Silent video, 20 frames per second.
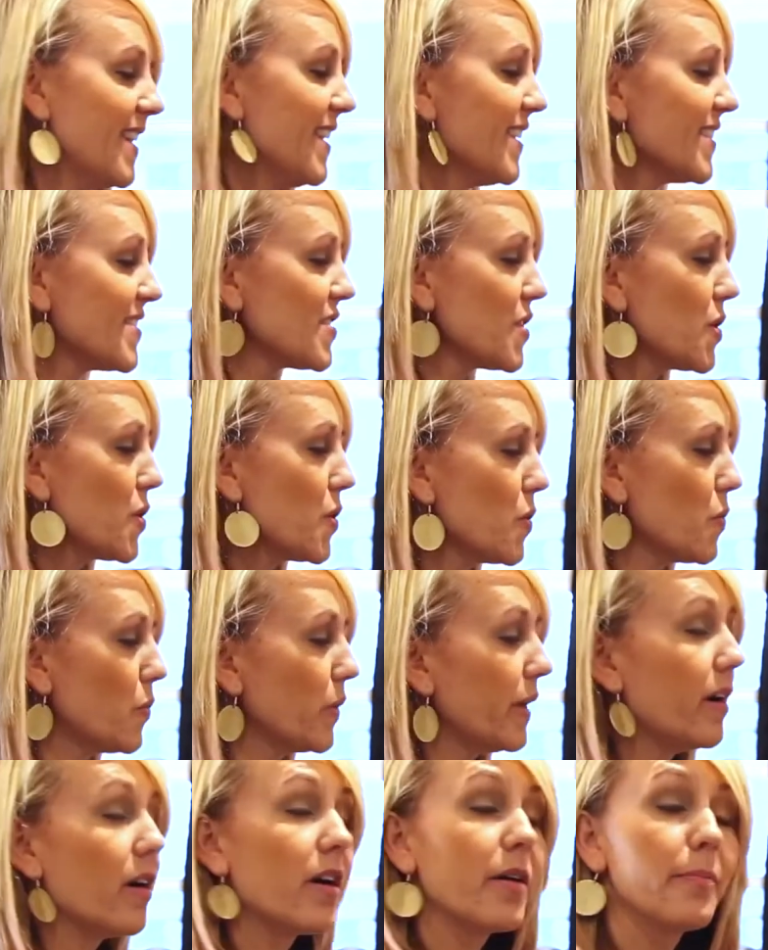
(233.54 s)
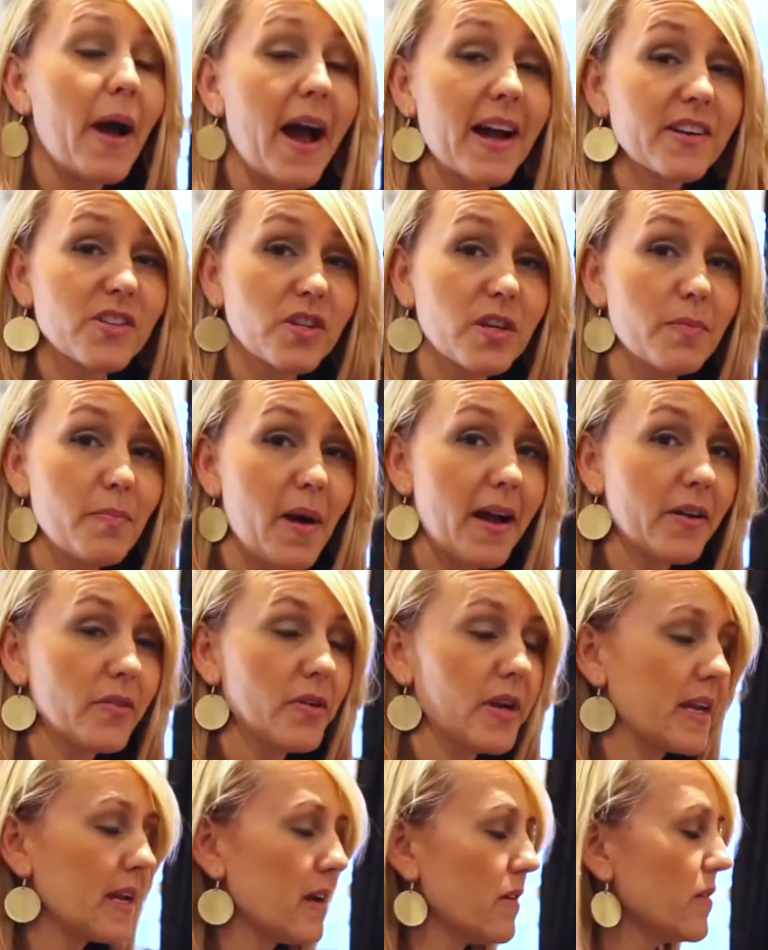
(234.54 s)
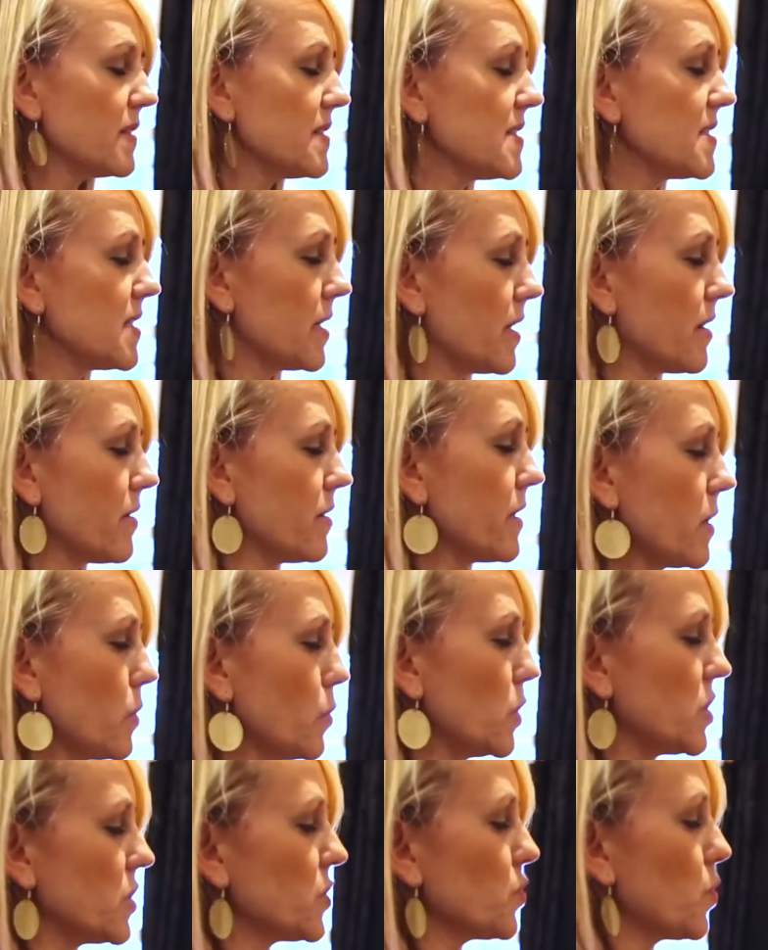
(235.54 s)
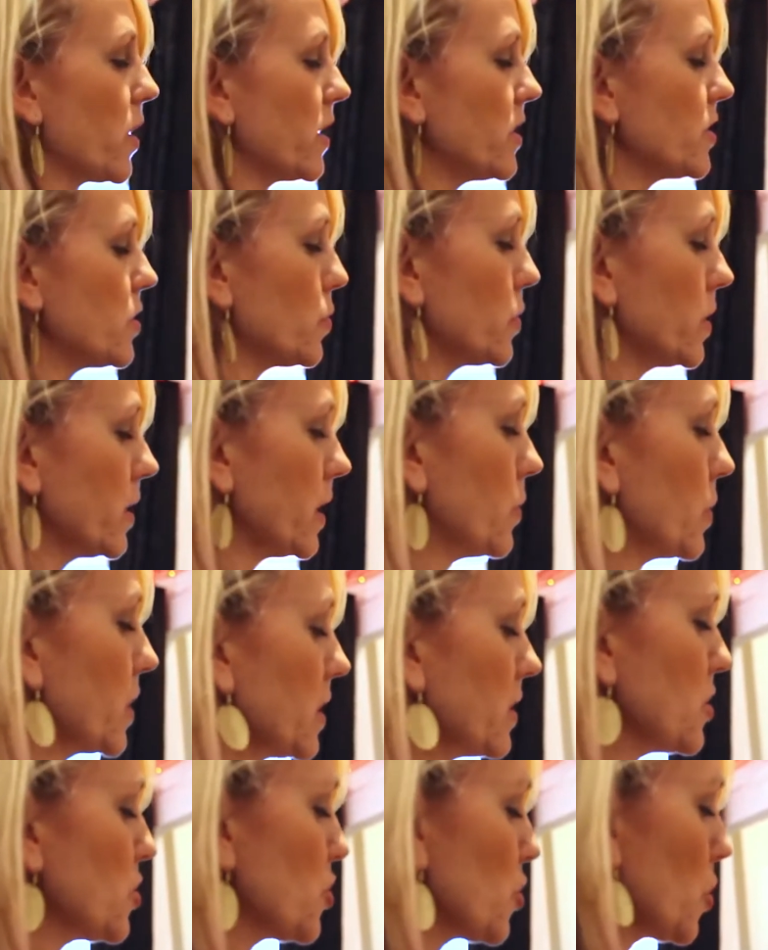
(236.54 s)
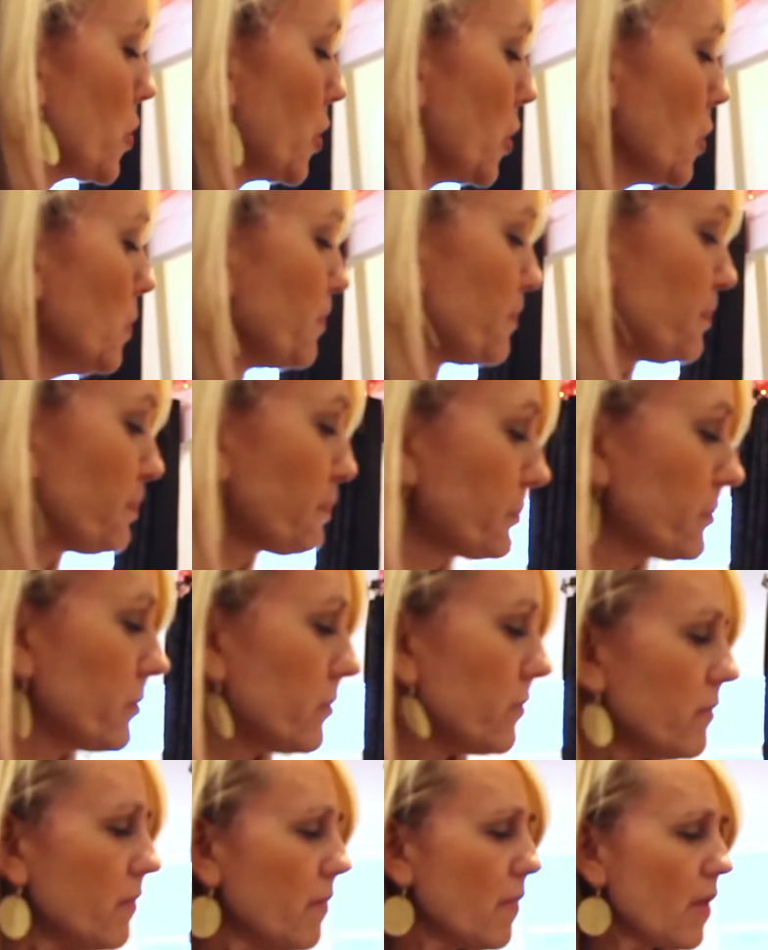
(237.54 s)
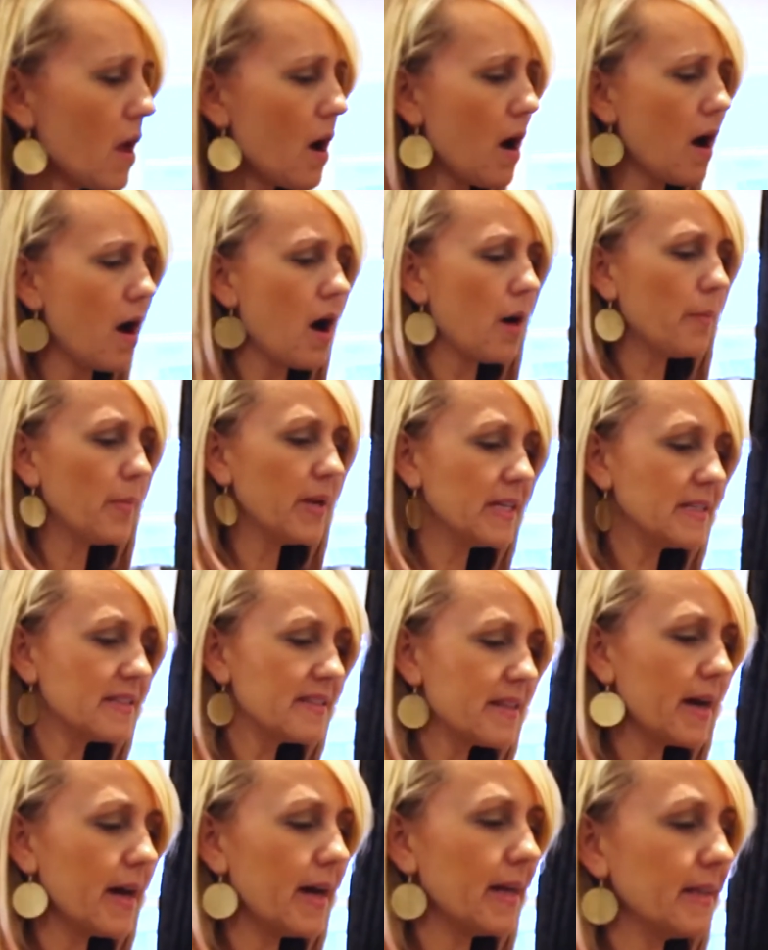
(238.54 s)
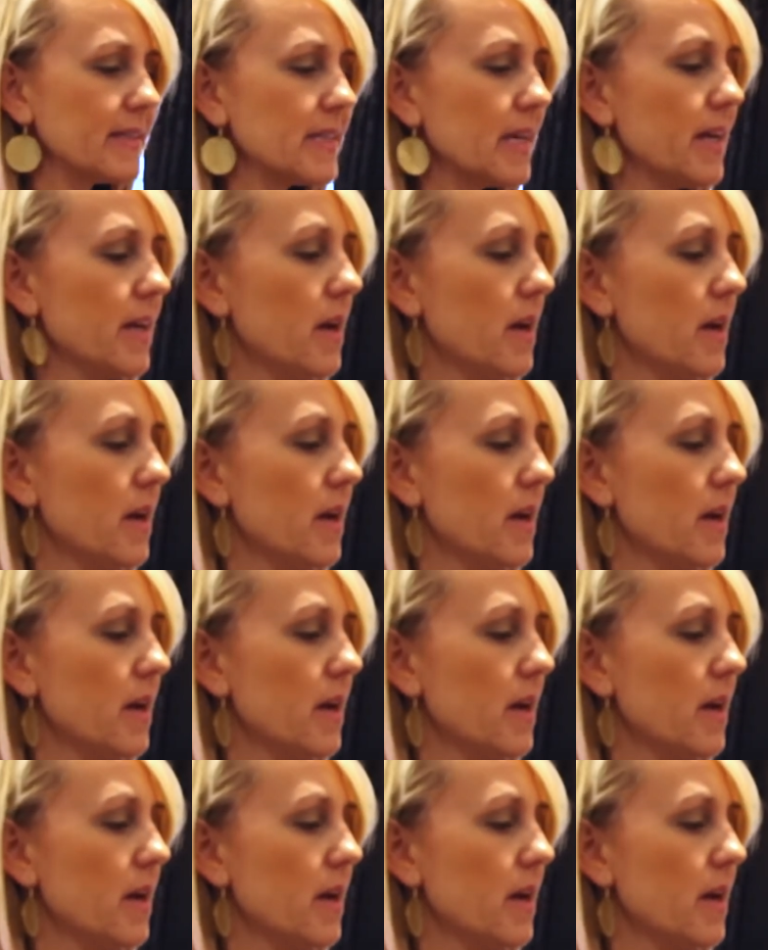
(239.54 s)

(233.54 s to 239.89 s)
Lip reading: So we are actually back right now. This is another thing we just wanted to really quickly show you, is that